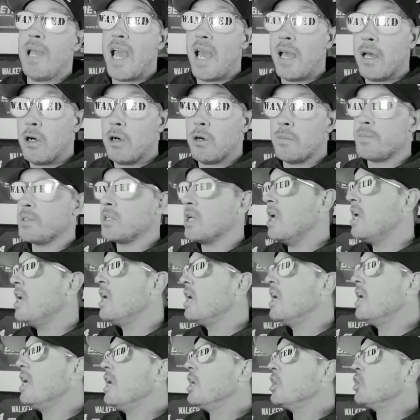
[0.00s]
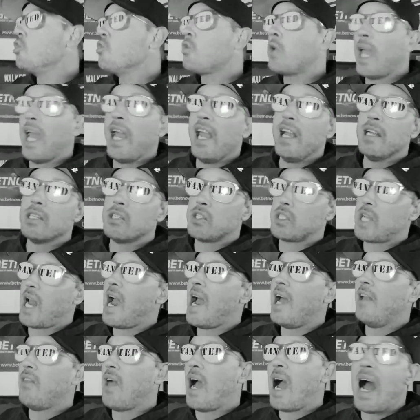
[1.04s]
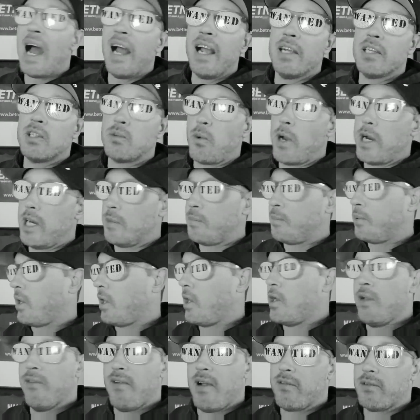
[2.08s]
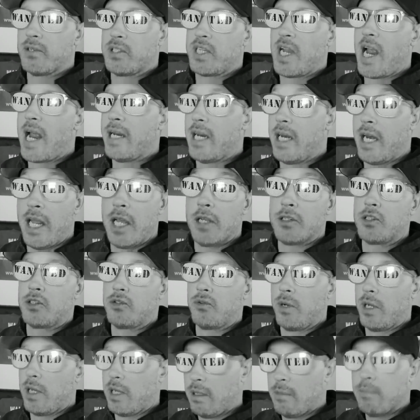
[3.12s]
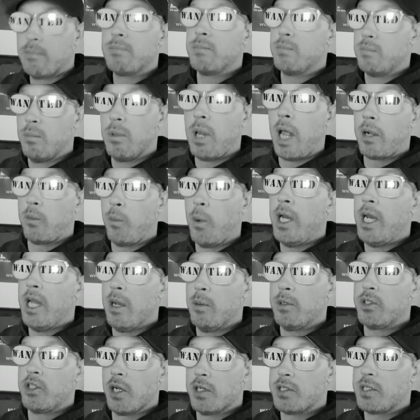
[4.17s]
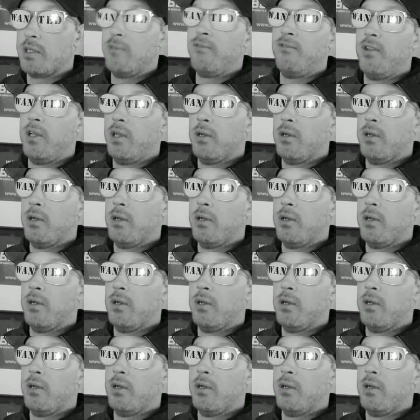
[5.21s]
be helped. You can't sign the highest rated player you've ever signed in history, like we did with Justin